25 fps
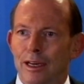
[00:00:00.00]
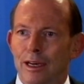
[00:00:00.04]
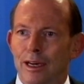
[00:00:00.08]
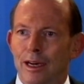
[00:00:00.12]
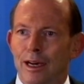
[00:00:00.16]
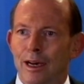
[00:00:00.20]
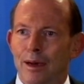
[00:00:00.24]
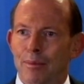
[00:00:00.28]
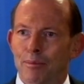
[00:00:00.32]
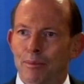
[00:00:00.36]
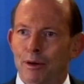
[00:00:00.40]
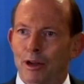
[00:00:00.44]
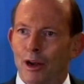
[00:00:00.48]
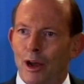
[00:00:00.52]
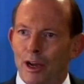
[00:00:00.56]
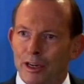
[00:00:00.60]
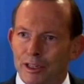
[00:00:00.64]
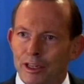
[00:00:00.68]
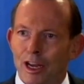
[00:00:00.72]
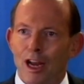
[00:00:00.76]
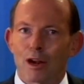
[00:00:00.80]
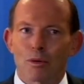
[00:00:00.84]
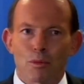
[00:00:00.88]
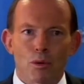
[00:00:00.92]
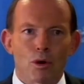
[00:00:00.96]
But I
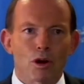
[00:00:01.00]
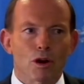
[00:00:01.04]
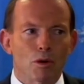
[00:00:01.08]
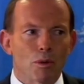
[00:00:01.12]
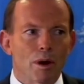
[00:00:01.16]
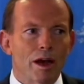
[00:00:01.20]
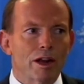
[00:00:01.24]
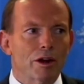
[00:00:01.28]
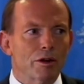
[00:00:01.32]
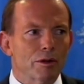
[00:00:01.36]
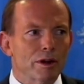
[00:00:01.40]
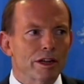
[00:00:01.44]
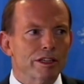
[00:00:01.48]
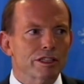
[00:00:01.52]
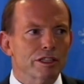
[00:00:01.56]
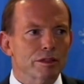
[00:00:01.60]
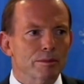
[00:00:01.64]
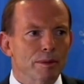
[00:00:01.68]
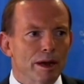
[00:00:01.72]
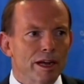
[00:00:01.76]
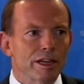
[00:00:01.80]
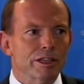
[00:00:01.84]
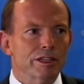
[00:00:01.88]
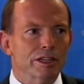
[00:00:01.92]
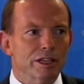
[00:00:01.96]
don't want to
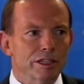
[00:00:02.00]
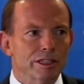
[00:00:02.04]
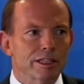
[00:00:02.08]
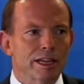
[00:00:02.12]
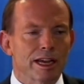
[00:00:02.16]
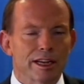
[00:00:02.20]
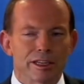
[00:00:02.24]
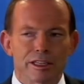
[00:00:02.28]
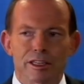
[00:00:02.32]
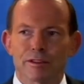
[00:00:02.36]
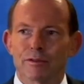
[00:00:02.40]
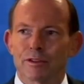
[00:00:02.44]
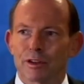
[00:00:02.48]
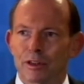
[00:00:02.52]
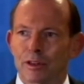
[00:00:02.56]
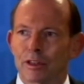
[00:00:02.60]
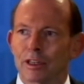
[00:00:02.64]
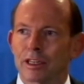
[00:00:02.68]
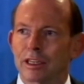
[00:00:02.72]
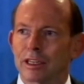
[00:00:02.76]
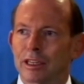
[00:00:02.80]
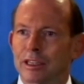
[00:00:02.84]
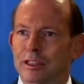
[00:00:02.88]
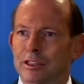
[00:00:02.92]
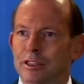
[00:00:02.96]
underestimate just how
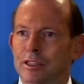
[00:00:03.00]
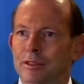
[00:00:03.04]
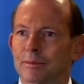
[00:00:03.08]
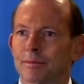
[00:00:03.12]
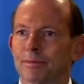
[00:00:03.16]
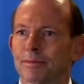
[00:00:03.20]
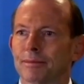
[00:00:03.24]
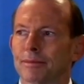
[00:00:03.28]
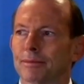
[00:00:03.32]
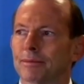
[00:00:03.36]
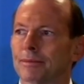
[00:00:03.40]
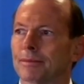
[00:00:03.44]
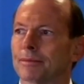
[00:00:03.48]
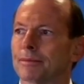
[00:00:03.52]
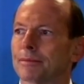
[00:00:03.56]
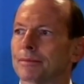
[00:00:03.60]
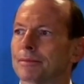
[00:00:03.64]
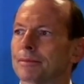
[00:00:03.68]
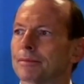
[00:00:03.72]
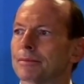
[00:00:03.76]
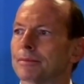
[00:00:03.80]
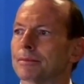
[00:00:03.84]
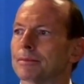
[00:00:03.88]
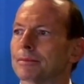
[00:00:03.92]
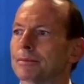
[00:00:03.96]
difficult it is.
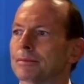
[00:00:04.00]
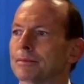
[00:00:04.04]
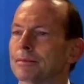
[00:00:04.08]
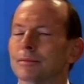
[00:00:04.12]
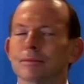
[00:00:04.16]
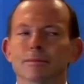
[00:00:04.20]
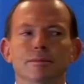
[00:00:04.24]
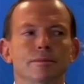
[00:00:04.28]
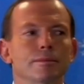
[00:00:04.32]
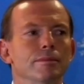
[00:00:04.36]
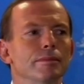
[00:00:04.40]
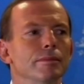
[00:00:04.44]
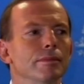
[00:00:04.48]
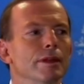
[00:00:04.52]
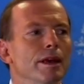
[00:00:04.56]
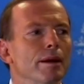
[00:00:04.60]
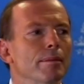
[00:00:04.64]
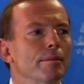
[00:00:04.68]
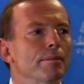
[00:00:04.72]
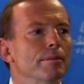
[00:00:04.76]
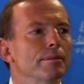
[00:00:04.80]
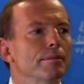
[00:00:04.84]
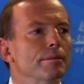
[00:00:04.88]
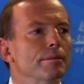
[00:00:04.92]
Yep.